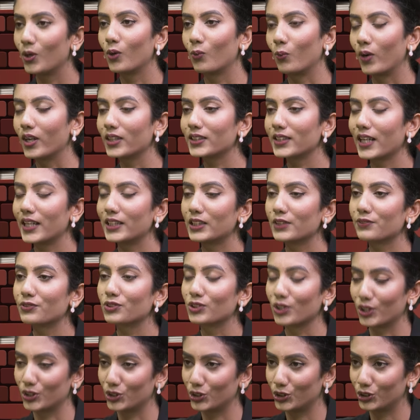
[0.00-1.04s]
what kind of
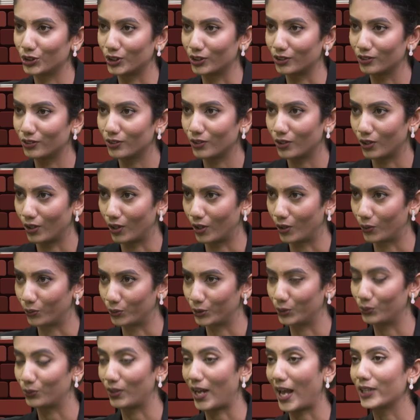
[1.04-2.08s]
suggestion would
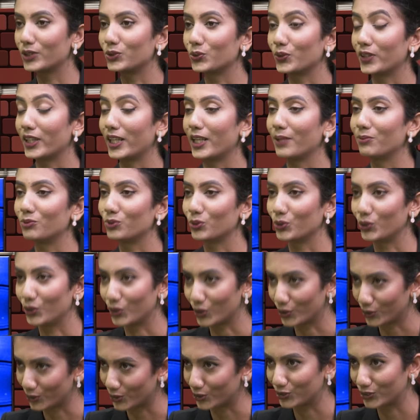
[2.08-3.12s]
you like to give to
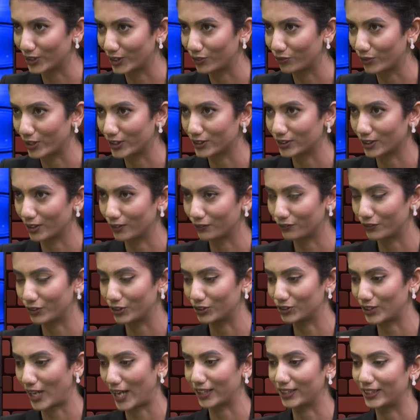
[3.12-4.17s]
younger generation for
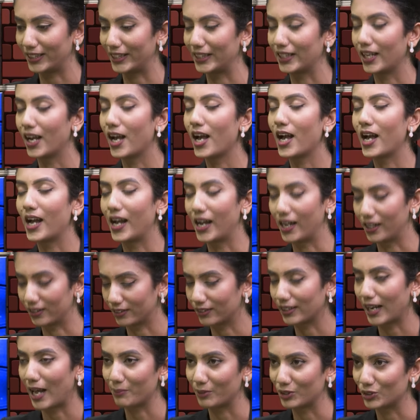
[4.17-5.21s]
tackling
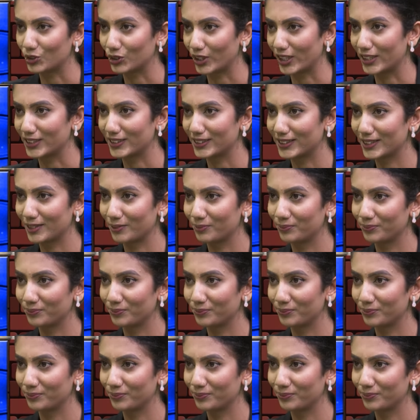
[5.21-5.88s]
climate change?